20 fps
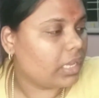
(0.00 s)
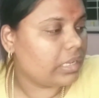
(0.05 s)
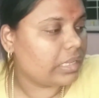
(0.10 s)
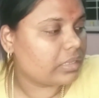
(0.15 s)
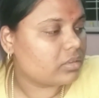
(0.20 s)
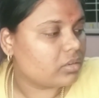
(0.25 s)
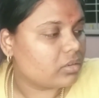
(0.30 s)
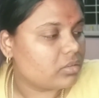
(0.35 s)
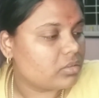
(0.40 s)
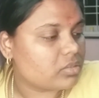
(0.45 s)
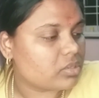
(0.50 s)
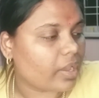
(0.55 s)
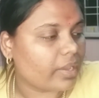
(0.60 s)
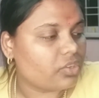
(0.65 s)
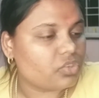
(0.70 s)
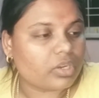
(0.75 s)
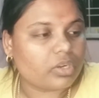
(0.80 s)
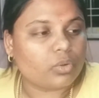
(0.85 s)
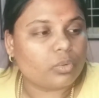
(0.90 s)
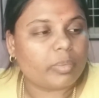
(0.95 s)
LA Girls
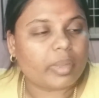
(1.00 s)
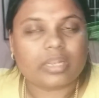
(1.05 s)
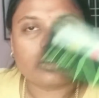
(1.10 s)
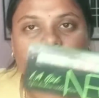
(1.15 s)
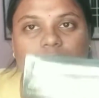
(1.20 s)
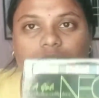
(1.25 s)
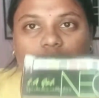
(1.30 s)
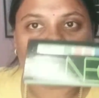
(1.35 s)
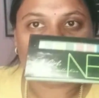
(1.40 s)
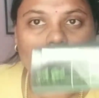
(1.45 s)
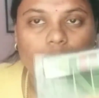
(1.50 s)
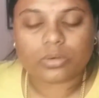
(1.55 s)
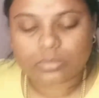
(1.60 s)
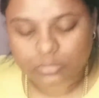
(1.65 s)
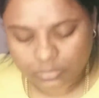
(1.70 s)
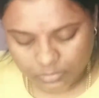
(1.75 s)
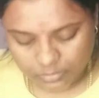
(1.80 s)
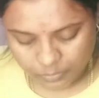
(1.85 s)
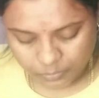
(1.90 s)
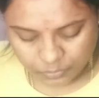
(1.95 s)
eyeshadow palette in neon.
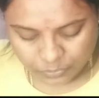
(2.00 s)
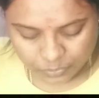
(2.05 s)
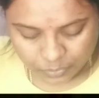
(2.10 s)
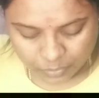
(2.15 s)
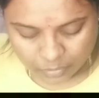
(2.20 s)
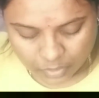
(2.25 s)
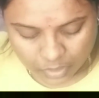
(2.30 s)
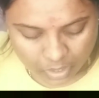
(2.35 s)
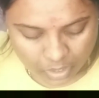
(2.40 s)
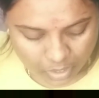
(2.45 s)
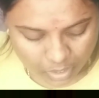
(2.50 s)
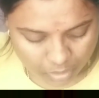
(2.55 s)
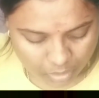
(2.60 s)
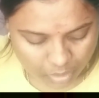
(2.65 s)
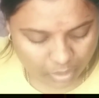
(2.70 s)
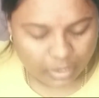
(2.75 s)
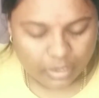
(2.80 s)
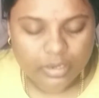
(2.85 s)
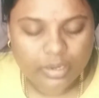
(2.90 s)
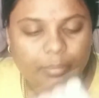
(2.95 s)

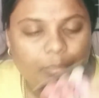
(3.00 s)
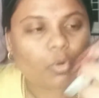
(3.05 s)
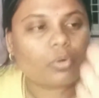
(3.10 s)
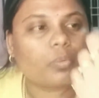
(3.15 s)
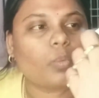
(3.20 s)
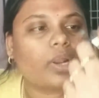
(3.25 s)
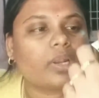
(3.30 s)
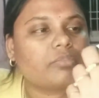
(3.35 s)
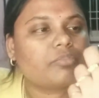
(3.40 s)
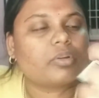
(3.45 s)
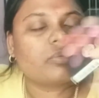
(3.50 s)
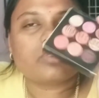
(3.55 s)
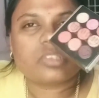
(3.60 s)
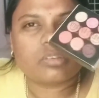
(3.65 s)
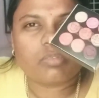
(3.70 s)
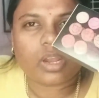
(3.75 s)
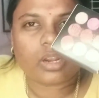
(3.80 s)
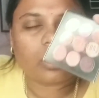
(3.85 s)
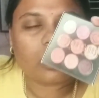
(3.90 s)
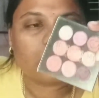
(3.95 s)
And I bought one from
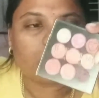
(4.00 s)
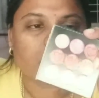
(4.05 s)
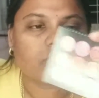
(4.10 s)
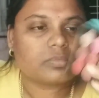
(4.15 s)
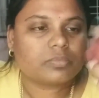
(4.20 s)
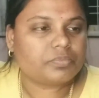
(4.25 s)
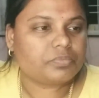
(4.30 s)
Savannah.